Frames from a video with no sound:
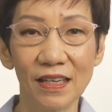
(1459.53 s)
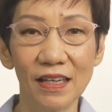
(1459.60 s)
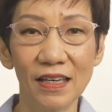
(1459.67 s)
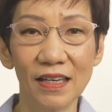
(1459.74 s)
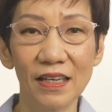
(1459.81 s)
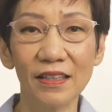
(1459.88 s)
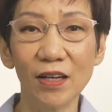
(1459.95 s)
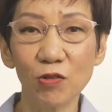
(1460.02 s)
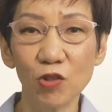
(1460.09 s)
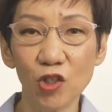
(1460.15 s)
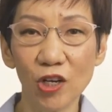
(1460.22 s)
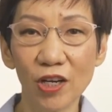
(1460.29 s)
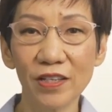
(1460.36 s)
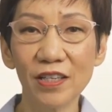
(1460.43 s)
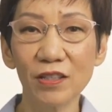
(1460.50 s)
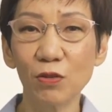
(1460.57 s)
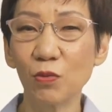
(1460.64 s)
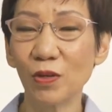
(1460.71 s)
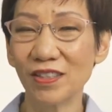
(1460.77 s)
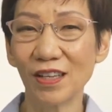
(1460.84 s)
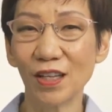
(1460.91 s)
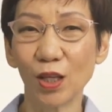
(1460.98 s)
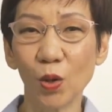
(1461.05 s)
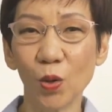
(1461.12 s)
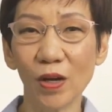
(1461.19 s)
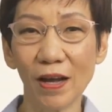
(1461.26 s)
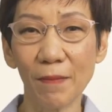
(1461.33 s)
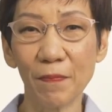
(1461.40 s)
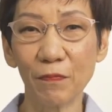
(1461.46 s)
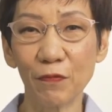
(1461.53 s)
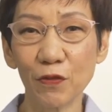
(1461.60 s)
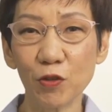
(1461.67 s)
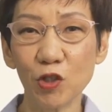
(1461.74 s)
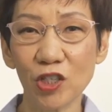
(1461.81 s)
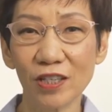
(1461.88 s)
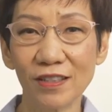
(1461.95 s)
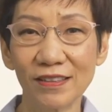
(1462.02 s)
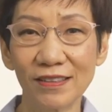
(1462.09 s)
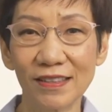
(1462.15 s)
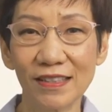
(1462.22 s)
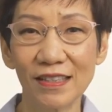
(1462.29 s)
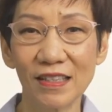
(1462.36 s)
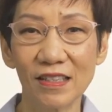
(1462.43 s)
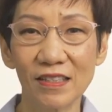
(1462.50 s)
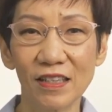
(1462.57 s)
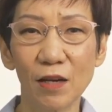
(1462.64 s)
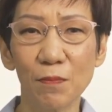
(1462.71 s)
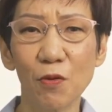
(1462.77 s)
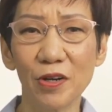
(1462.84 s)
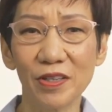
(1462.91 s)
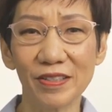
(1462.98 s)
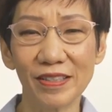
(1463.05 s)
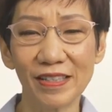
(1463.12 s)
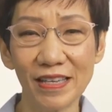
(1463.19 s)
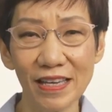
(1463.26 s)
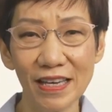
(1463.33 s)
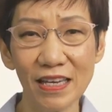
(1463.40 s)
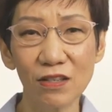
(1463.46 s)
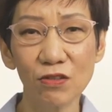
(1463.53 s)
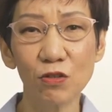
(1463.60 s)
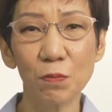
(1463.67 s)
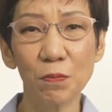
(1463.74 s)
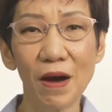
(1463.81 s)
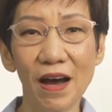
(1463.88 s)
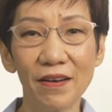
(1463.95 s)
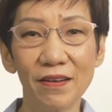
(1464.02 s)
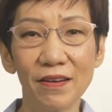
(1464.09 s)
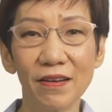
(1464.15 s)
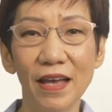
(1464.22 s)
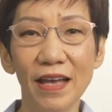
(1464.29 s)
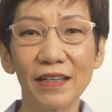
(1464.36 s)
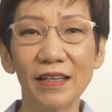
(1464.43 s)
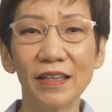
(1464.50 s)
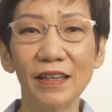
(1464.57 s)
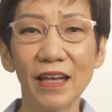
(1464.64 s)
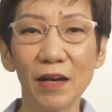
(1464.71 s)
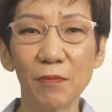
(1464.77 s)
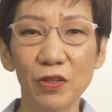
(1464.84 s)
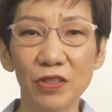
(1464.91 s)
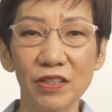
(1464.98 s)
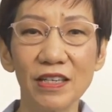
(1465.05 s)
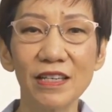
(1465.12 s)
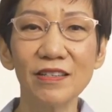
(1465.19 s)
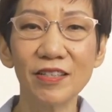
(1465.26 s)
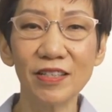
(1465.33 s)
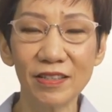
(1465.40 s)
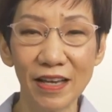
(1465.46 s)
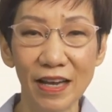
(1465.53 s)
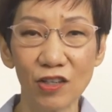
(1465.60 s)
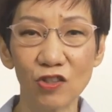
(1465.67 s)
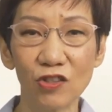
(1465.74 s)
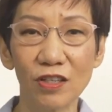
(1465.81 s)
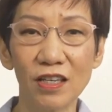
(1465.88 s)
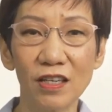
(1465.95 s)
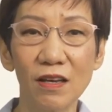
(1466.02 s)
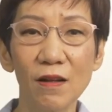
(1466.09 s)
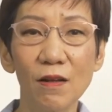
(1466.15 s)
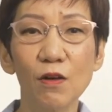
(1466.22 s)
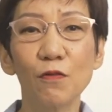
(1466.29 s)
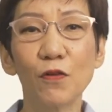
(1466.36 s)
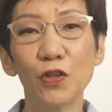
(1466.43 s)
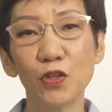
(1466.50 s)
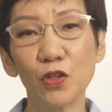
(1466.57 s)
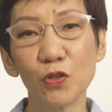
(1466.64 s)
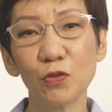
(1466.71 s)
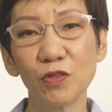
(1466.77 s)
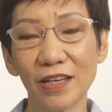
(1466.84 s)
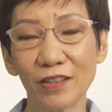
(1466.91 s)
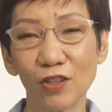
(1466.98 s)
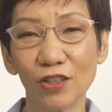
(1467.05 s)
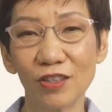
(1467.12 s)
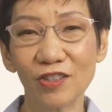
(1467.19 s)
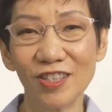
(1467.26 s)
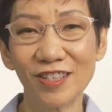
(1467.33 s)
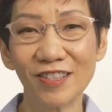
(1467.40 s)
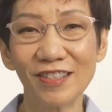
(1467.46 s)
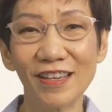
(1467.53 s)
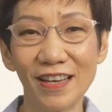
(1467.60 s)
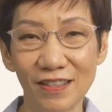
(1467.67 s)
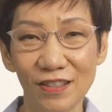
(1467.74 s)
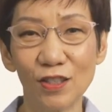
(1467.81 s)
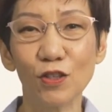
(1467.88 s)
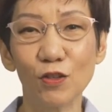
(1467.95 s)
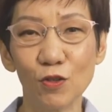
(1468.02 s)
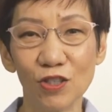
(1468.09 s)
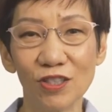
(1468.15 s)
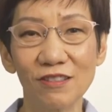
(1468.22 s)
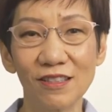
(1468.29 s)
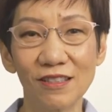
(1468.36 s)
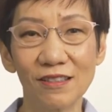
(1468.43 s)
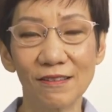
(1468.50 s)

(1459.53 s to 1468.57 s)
In our journey towards a low-carbon future, Singapore is keen to partner and collaborate internationally for new technologies and solutions.